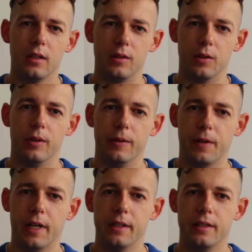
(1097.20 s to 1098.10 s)
So
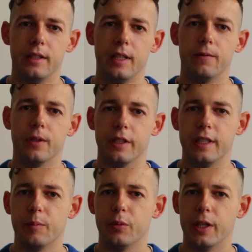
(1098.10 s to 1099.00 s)
if I set, for
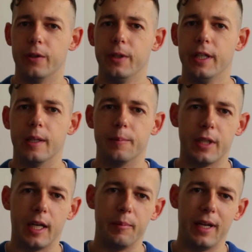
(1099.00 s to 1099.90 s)
example, a wake up
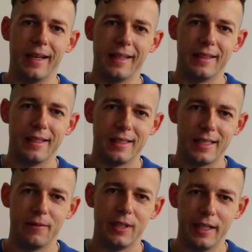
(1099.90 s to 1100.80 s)
time at
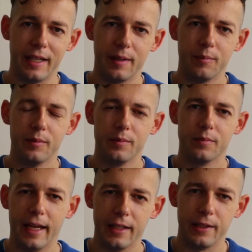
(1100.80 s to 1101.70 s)
7 a.m.
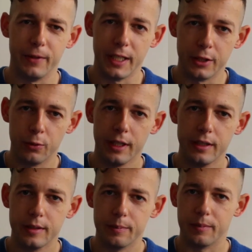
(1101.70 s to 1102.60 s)
and when it
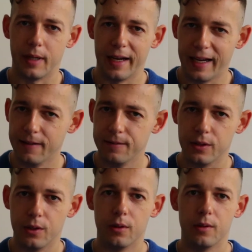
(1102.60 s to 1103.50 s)
rings, I have
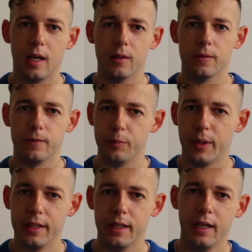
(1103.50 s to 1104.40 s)
to go out of the
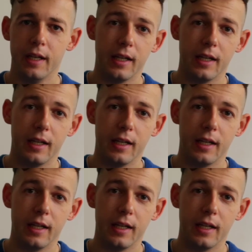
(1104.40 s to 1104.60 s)
bed.